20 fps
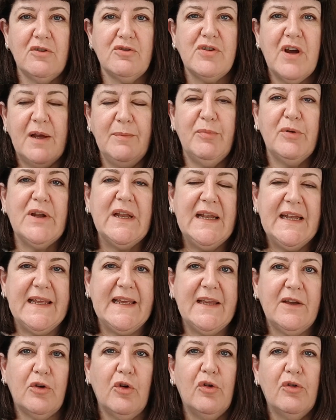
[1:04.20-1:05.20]
I'll try and put a
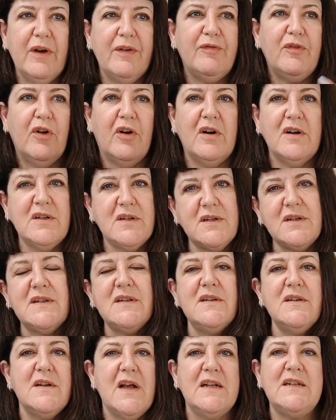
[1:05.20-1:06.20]
link, or if not, a
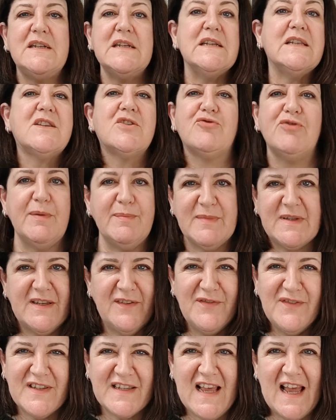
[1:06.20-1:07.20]

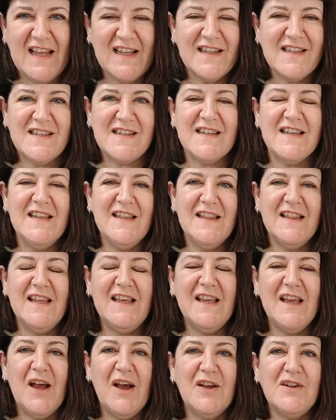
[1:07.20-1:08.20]
descriptive text in
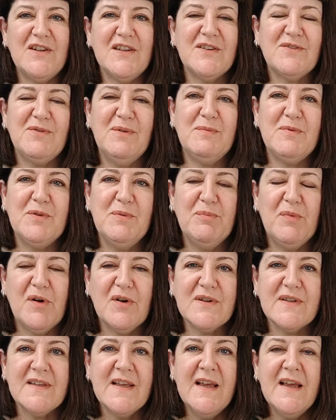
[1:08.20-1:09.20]
the description
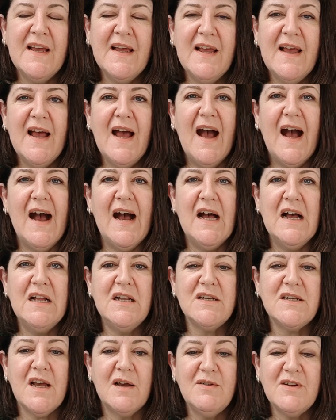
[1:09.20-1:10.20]
box.
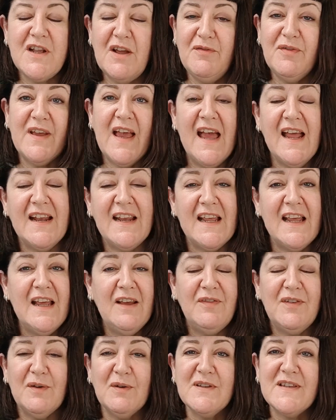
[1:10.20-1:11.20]
And don't forget,
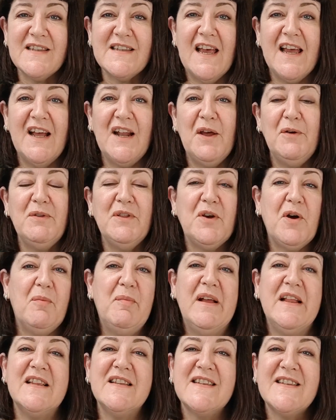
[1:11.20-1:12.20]
if you want to say hello in the
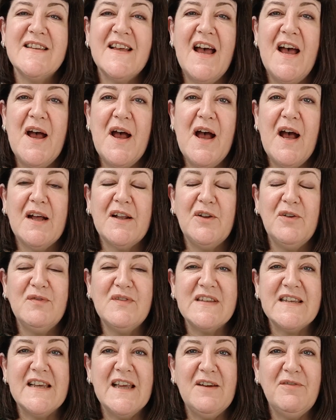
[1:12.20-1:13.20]
comments, I'd love
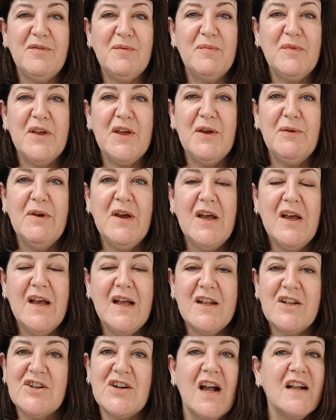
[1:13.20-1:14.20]
to hear from you.
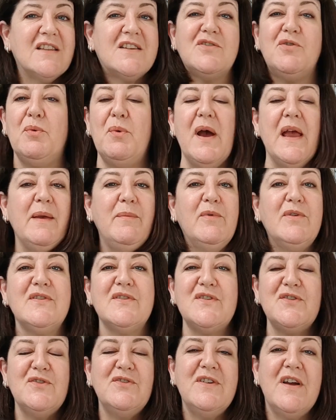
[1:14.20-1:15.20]
Chatter away
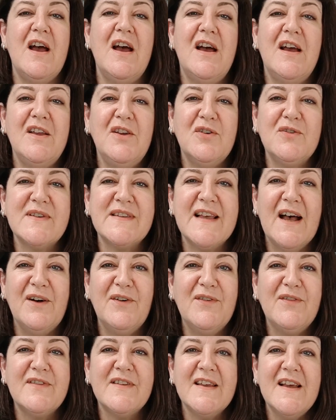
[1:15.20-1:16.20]
amongst
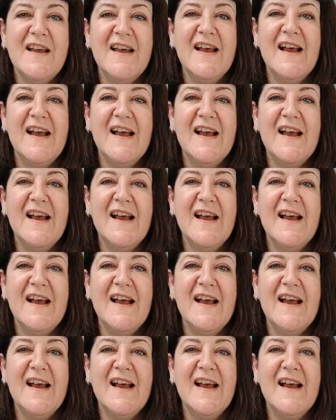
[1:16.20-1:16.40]
yourselves.